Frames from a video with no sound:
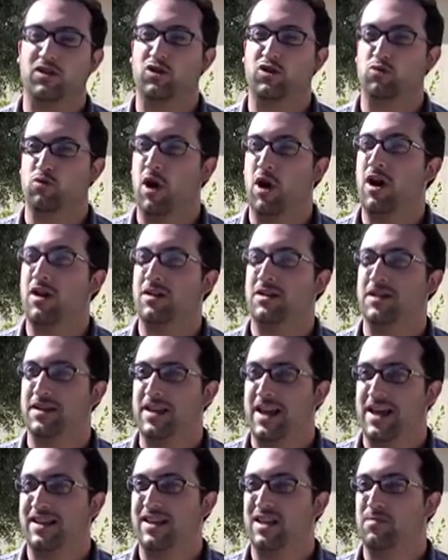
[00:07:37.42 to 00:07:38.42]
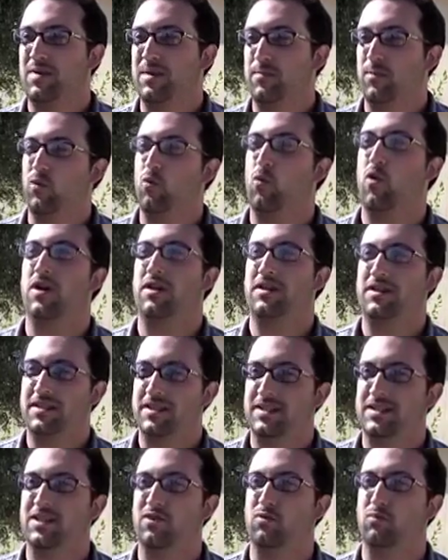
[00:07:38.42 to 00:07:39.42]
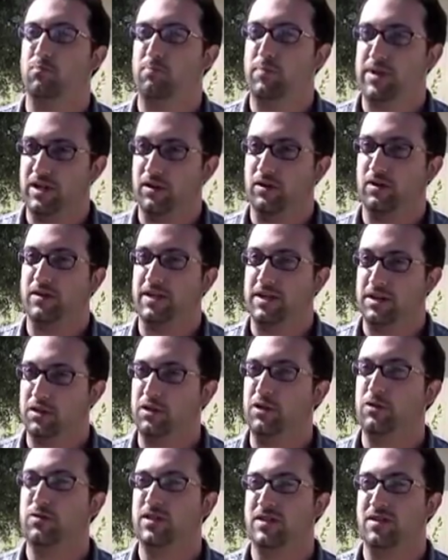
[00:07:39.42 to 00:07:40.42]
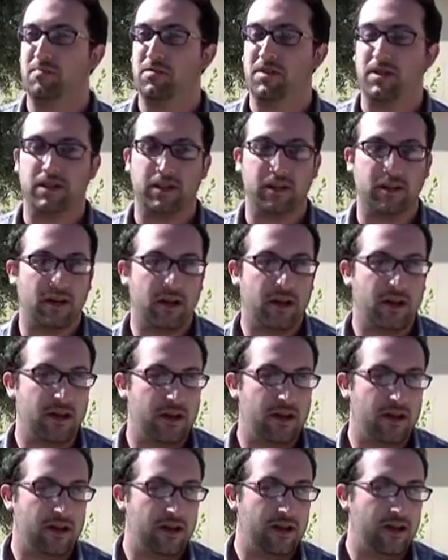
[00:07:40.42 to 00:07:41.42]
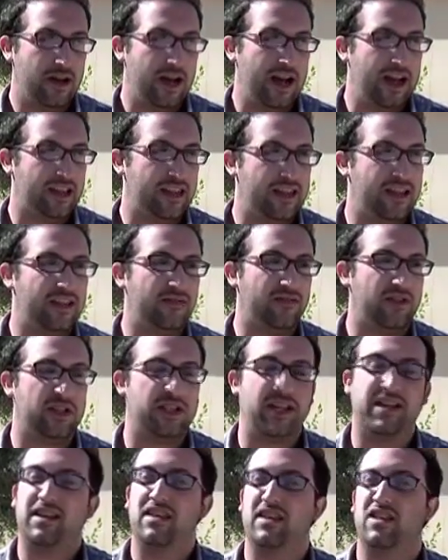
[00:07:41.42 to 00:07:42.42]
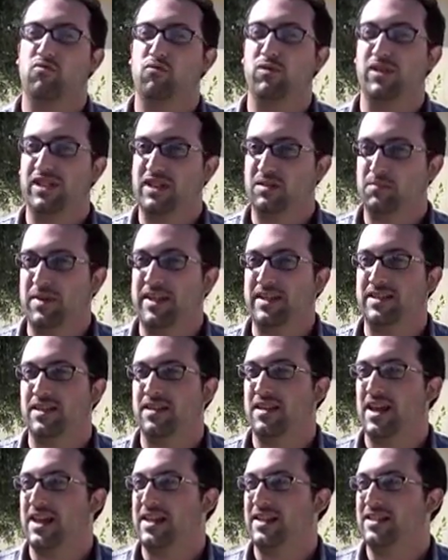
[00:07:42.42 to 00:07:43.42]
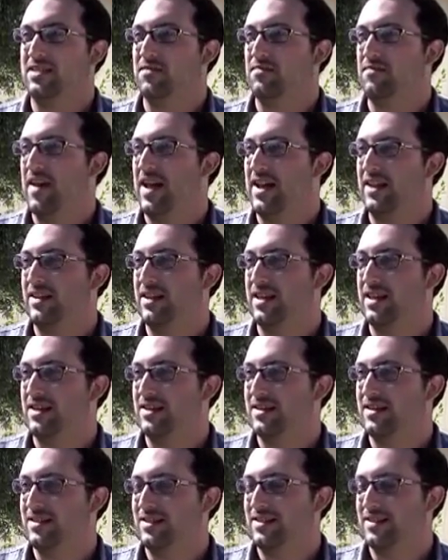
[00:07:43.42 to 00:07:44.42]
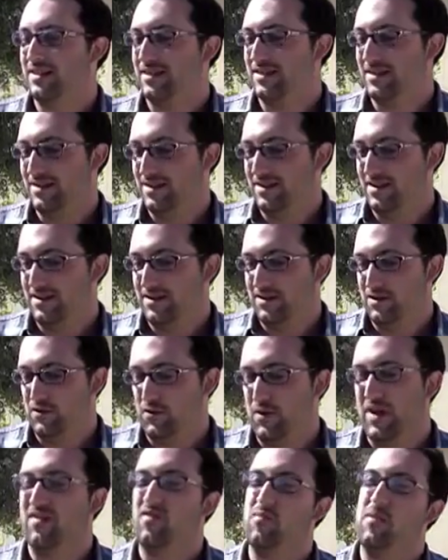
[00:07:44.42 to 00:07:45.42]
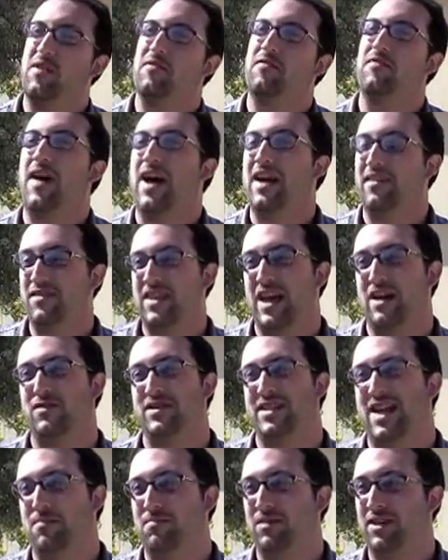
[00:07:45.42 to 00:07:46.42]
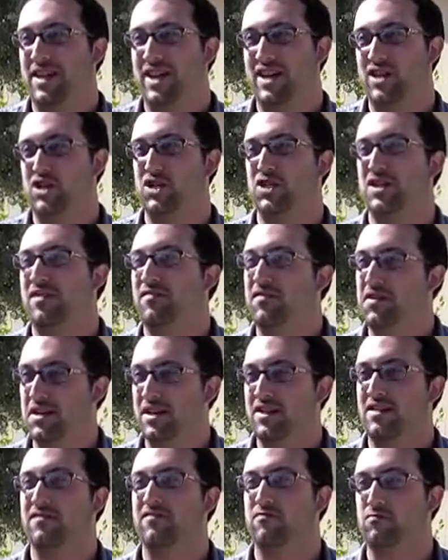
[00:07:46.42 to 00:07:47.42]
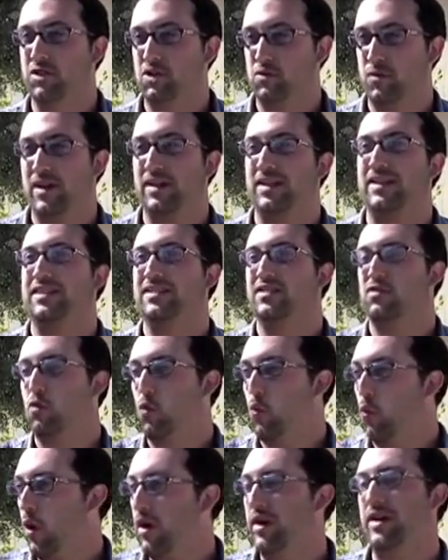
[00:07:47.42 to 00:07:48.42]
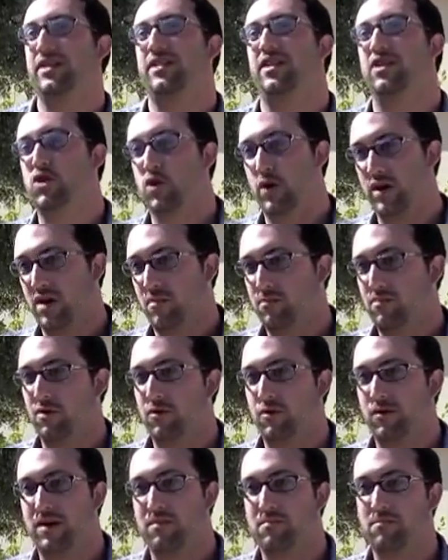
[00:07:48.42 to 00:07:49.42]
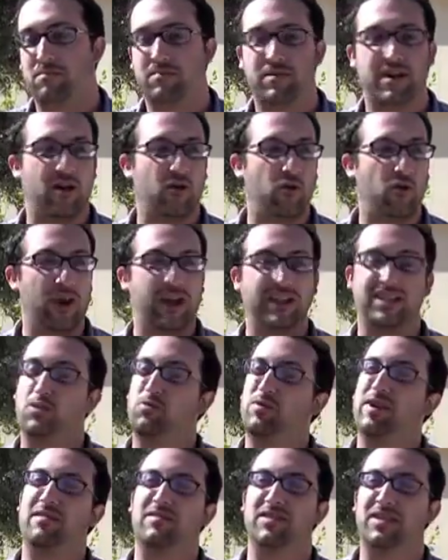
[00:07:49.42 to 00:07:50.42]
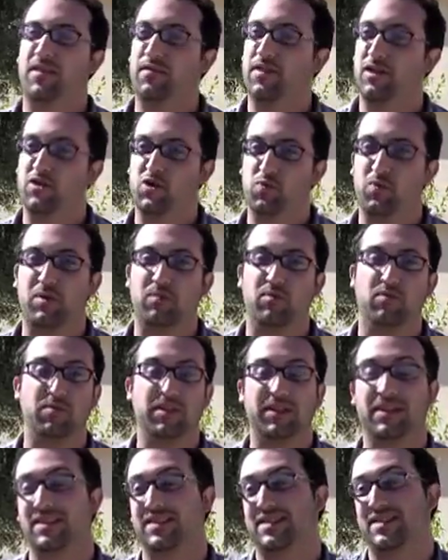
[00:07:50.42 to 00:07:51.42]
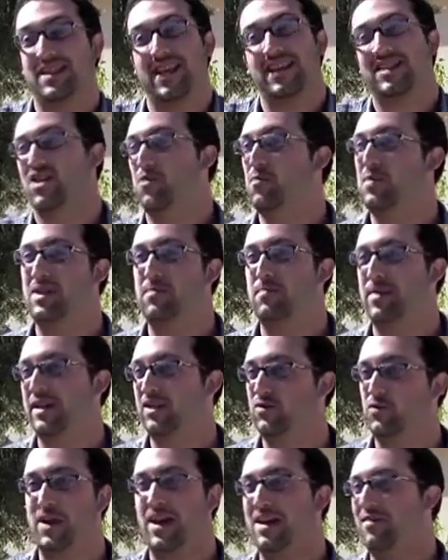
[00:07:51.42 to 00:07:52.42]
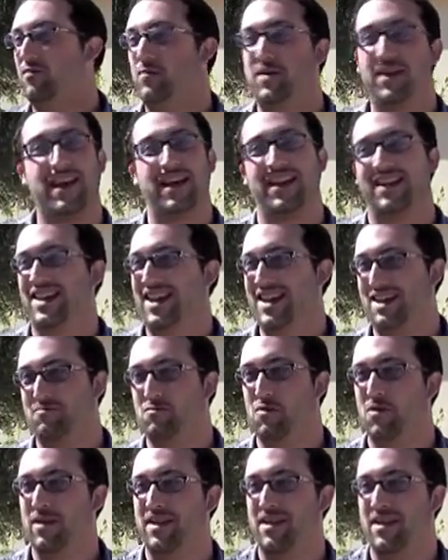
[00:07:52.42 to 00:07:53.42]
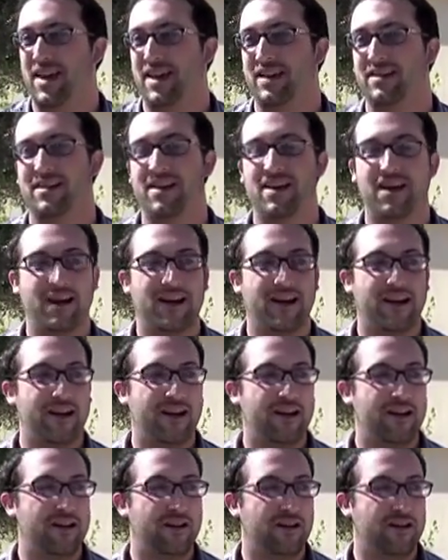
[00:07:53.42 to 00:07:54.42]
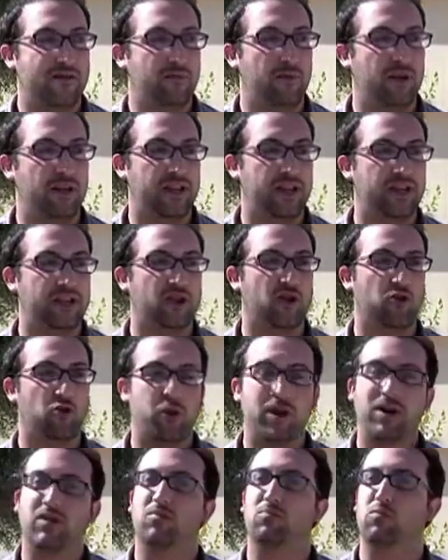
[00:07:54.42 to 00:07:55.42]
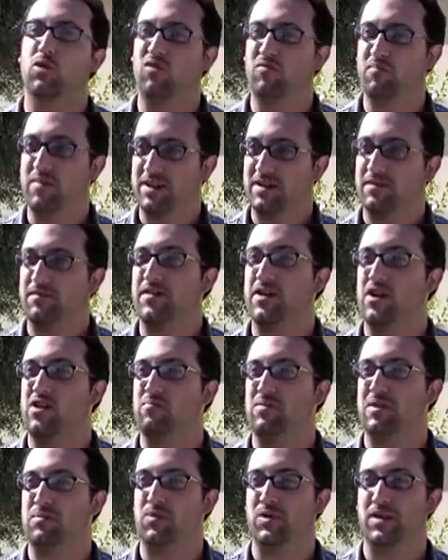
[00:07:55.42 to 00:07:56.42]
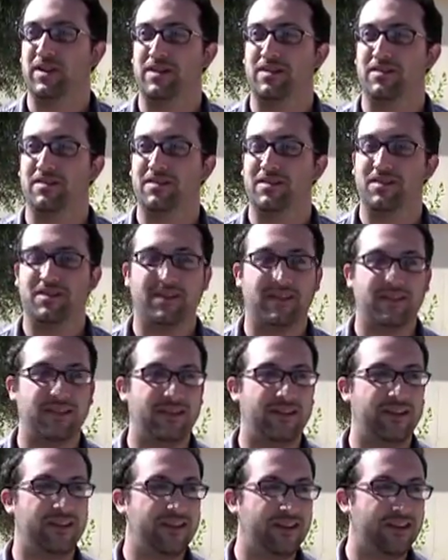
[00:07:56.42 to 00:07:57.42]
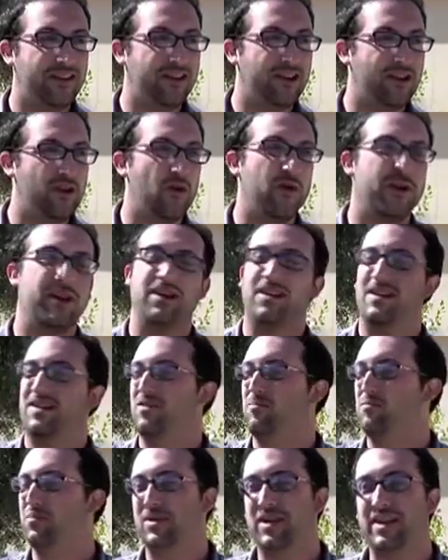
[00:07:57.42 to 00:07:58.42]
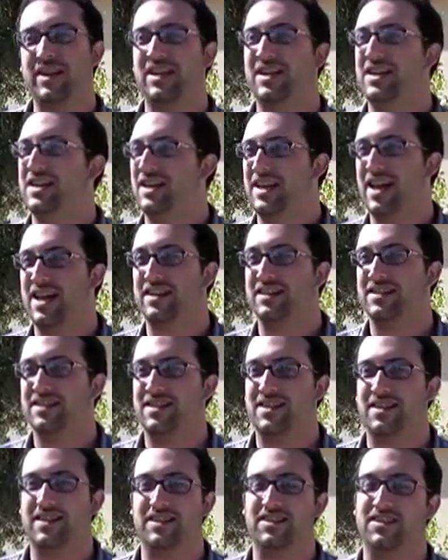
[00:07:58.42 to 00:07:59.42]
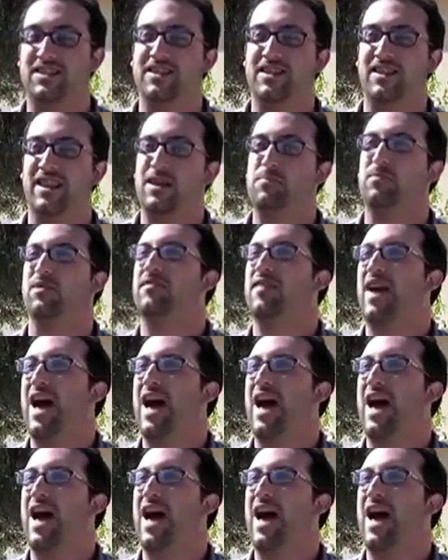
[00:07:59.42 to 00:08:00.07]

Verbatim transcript: draw to that, that people want to still build and do something. I think if there's anything that really speaks to that, it's the fact that we have about 5,000 applications every year from Israelis wanting to join our program. Now, I say we have 700 people because that's how many beds we have. We can't take more than that. But there's a real movement of young people here going completely against this label of